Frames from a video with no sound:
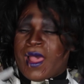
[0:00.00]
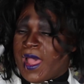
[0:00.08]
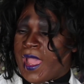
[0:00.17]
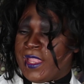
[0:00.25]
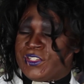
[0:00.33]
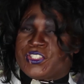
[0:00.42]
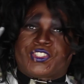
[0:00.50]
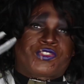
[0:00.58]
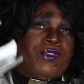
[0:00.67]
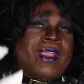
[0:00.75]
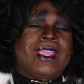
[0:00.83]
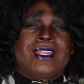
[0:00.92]
I
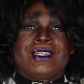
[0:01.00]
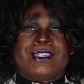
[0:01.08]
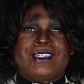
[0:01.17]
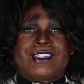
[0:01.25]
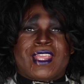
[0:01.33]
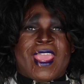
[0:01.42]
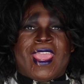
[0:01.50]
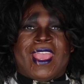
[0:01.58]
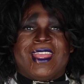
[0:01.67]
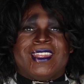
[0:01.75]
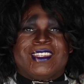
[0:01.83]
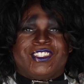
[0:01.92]
straightened
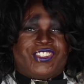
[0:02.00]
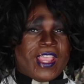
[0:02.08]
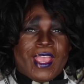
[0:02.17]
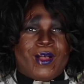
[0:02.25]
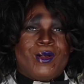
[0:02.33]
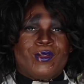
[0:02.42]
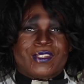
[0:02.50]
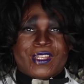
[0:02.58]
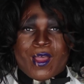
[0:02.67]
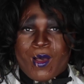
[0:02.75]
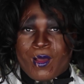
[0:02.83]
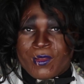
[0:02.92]
and gelled
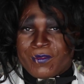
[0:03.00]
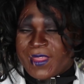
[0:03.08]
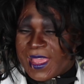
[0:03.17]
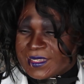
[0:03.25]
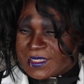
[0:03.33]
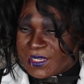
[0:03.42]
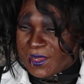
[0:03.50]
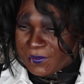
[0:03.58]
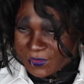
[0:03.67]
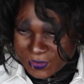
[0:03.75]
and all of that stuff.